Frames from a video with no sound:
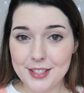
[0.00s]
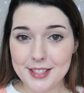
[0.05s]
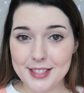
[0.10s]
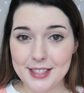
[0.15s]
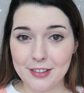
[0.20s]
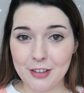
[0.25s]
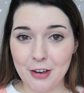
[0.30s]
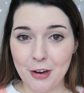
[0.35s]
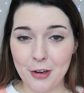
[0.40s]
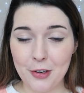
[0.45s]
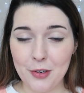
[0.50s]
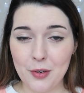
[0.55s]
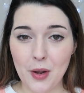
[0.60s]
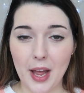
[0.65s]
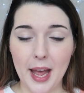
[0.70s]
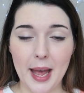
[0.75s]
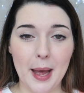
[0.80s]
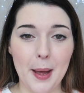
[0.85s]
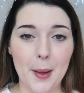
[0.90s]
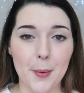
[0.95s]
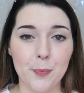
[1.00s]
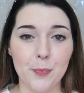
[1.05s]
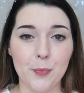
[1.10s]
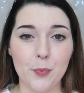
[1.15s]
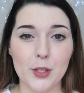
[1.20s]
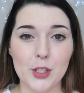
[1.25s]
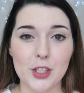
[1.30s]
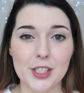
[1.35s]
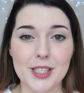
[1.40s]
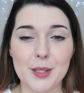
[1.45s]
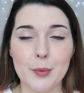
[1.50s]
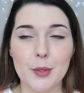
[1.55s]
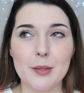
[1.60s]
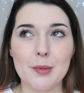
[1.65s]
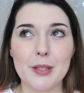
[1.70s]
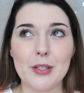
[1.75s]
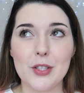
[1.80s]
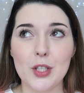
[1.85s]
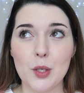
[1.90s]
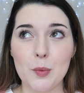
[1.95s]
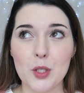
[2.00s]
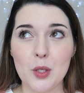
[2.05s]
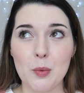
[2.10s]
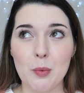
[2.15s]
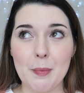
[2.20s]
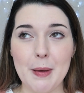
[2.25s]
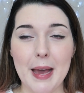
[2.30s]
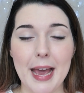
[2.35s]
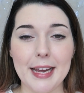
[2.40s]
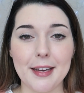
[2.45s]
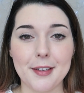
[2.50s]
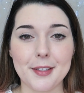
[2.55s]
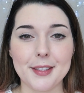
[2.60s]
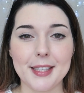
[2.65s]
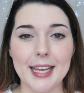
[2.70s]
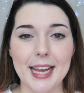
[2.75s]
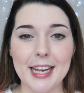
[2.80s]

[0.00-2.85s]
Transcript: 00, um, which is supposed to be super, super pale,